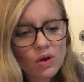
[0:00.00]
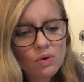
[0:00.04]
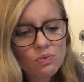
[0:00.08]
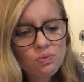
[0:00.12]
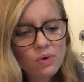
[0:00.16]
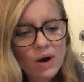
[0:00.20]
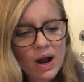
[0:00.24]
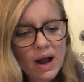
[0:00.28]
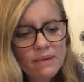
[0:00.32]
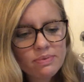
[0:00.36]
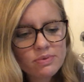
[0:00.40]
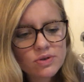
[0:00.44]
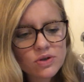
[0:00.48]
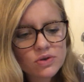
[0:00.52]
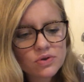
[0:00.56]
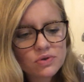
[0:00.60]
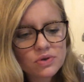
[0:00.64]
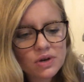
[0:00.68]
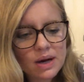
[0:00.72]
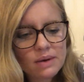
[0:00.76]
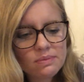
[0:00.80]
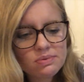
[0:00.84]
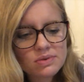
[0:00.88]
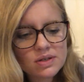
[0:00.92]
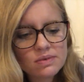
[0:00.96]
wrapped or
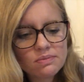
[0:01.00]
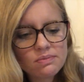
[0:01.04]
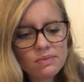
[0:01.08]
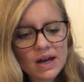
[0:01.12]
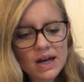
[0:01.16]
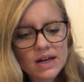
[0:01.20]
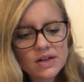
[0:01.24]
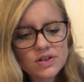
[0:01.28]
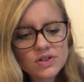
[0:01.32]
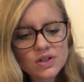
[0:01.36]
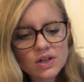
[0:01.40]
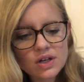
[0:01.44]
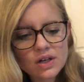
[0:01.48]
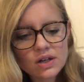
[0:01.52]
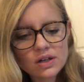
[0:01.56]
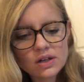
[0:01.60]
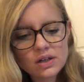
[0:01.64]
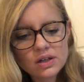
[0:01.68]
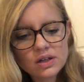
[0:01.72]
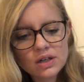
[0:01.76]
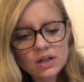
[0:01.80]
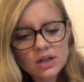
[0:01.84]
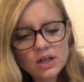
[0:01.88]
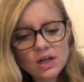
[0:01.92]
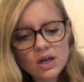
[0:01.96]
trapped in magic.
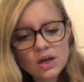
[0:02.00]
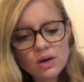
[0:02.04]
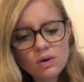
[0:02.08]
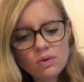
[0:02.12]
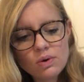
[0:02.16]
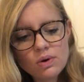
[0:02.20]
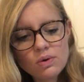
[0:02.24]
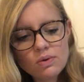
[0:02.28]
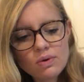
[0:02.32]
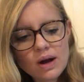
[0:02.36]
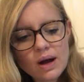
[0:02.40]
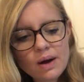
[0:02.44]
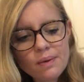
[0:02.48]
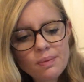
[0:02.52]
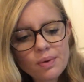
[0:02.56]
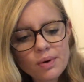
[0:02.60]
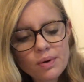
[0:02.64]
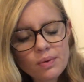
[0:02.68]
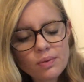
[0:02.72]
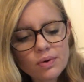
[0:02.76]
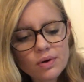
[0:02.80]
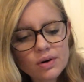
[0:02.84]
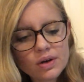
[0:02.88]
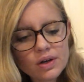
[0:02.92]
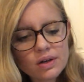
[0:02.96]
We wrap our
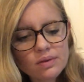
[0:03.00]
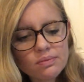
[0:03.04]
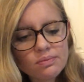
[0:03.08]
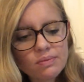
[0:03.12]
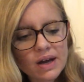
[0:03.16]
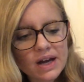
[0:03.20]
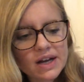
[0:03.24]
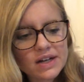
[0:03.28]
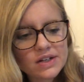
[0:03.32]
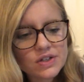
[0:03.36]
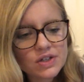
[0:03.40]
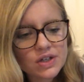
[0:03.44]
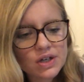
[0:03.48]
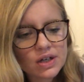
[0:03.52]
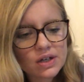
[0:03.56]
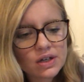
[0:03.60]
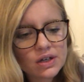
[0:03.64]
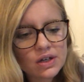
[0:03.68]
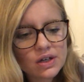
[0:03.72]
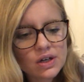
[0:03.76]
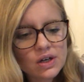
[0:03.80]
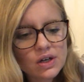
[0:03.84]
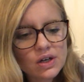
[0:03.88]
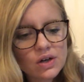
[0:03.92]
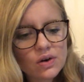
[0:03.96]
work in magic.
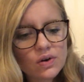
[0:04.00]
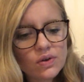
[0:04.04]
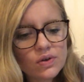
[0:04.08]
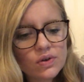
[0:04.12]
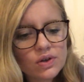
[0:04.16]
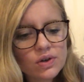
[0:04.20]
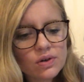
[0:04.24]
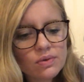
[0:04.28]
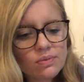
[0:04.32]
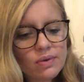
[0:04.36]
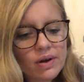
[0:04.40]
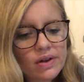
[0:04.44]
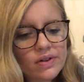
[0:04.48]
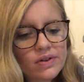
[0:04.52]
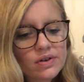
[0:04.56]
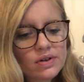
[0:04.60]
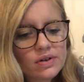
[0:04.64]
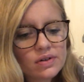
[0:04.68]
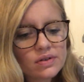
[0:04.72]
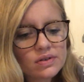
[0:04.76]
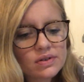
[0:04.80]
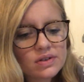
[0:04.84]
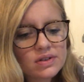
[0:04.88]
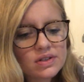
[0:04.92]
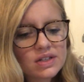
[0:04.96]
Only your
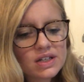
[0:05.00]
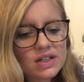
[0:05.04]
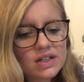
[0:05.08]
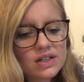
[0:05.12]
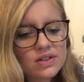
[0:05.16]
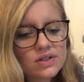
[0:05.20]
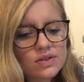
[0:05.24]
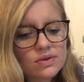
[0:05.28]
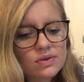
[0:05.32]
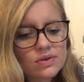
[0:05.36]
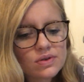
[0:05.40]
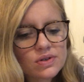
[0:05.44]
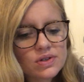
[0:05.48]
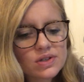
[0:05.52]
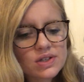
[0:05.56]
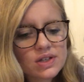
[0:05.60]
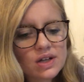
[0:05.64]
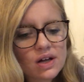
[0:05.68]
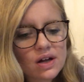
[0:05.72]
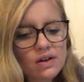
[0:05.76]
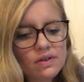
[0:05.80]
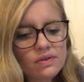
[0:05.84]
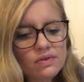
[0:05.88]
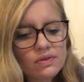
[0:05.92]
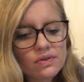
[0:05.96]
mother did it to
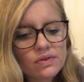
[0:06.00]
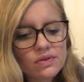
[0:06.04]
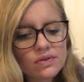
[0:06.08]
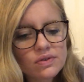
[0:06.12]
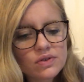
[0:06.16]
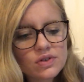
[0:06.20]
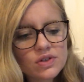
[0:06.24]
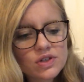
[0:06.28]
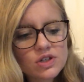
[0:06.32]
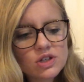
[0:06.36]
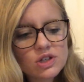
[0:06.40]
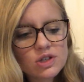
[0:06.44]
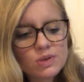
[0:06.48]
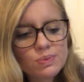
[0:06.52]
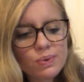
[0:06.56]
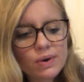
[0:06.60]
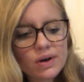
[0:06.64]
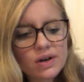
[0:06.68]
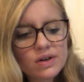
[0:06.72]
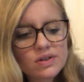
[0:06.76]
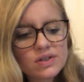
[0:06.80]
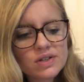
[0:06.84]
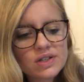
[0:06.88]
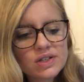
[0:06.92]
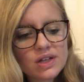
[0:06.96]
herself. She
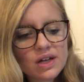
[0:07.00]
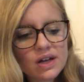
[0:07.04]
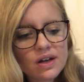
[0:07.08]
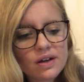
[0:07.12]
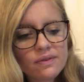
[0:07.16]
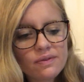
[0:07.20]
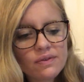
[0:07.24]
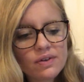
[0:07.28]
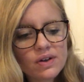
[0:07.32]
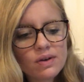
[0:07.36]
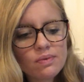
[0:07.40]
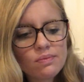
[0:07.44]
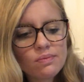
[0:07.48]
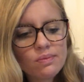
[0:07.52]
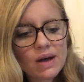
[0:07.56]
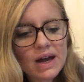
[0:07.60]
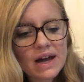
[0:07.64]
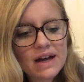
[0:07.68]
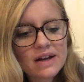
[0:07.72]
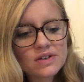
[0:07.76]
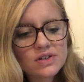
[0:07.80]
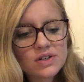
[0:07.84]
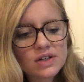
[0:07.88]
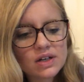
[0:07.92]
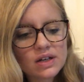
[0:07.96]
spun herself in
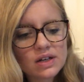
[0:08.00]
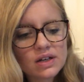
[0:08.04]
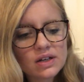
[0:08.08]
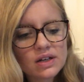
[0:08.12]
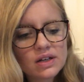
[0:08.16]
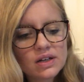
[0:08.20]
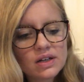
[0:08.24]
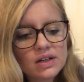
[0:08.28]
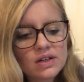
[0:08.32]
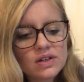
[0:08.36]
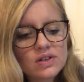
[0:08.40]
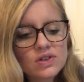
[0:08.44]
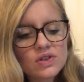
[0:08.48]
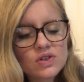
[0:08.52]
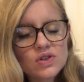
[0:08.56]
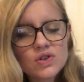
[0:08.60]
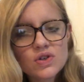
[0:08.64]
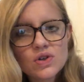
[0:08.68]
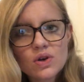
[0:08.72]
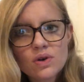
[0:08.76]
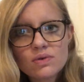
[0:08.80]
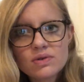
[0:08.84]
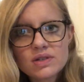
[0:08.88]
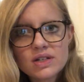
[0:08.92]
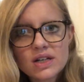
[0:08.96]
magic
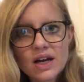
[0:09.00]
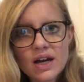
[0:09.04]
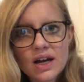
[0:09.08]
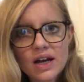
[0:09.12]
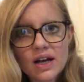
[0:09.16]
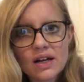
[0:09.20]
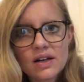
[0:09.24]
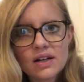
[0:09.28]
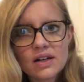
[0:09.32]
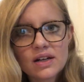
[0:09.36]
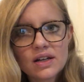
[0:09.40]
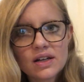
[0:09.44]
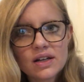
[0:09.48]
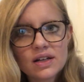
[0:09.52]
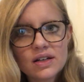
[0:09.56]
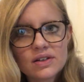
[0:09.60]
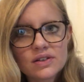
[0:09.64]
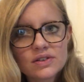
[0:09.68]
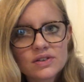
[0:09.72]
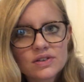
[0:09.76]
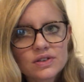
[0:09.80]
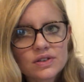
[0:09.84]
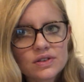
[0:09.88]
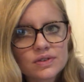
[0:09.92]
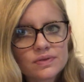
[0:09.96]
so tight it
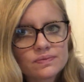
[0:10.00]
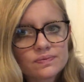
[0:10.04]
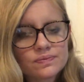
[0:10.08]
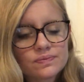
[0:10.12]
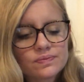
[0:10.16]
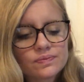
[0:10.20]
killed her.